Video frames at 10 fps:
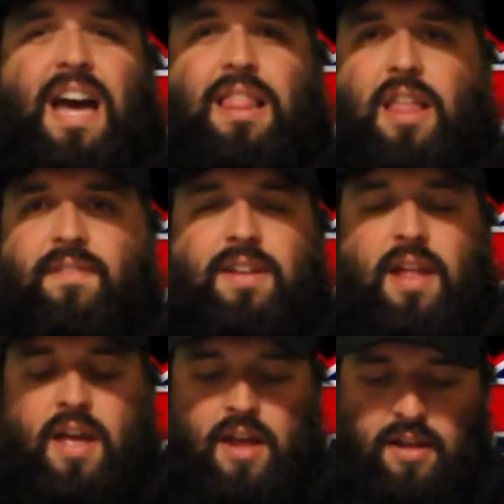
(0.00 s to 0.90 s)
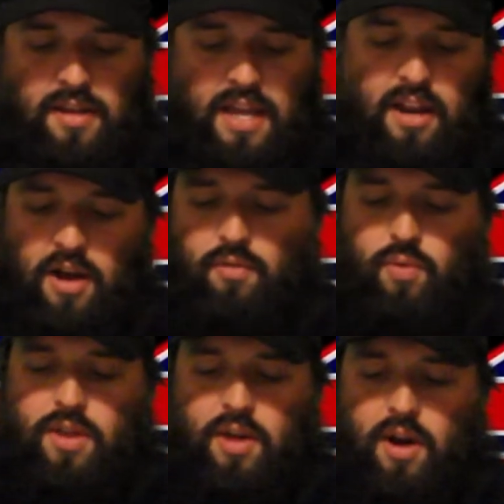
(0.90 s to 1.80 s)
I love it. Get
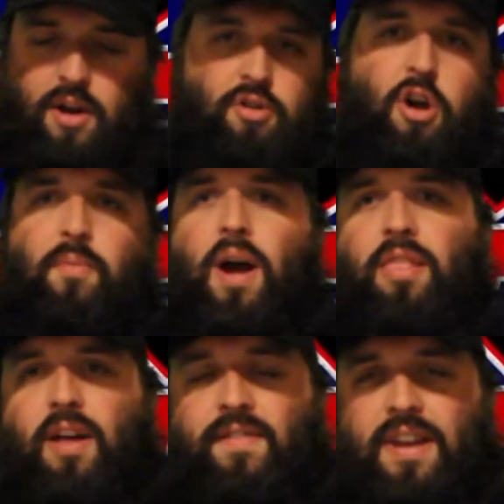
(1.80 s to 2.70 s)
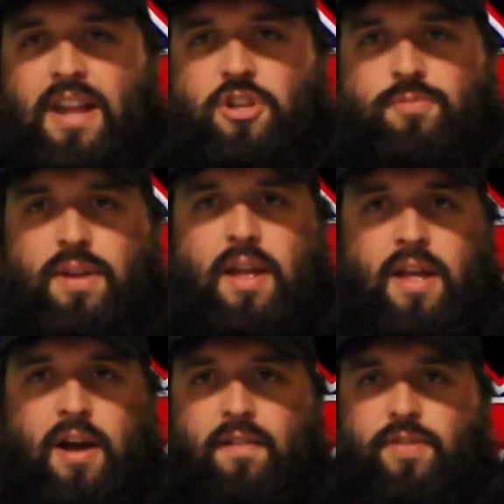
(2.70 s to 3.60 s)
with Under Armour. I love an announcement
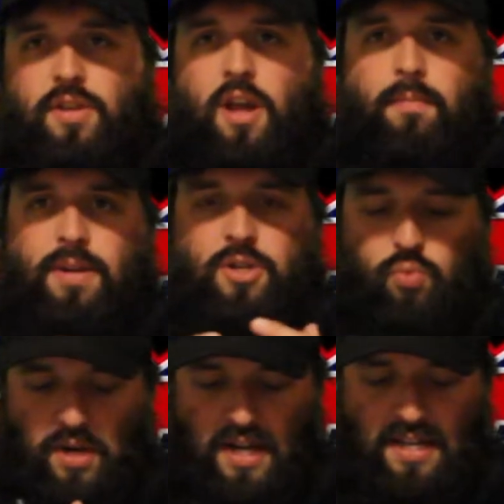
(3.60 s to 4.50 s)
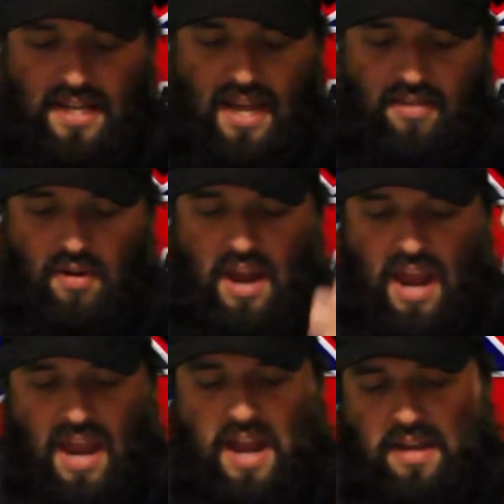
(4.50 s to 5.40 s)
of the companies working together.
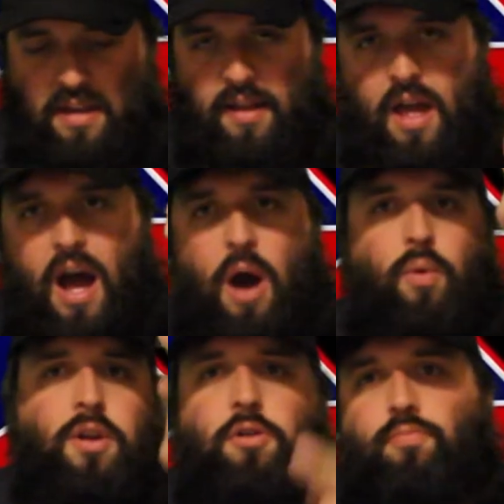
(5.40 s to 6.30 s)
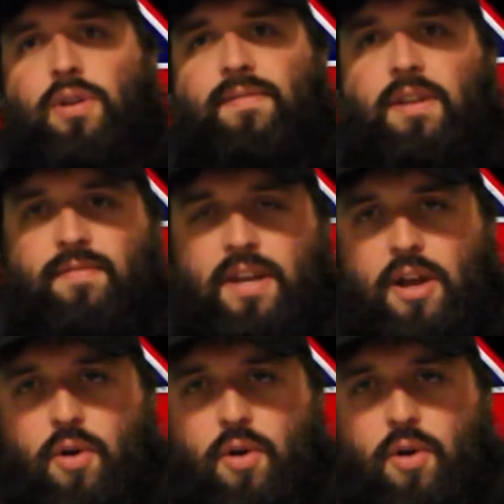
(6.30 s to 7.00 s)
And I want a new preview video.